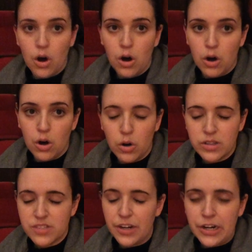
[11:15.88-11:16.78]
Oh,
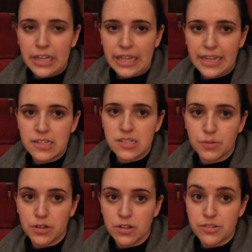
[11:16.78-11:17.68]
it's very late.
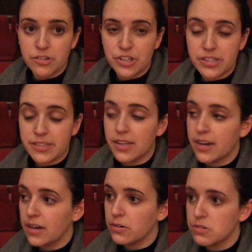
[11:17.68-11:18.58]
Rehearsal just let
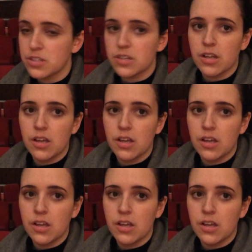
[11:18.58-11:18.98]
out.